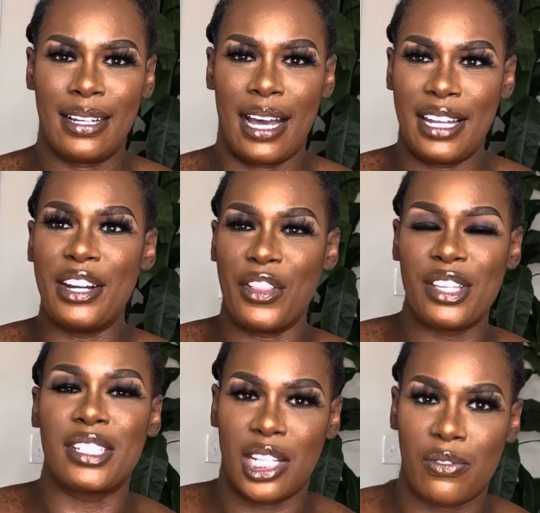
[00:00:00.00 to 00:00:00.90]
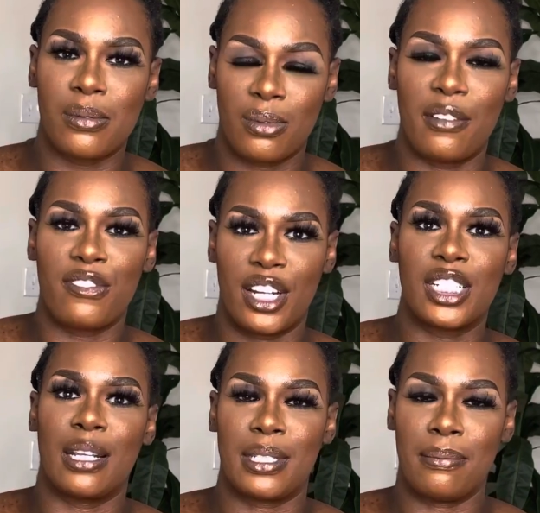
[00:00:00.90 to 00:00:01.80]
I know there's a difference between
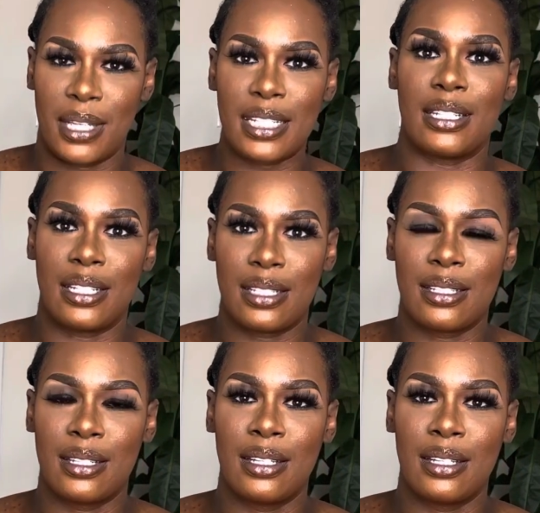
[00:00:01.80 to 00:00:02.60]
friendships and business.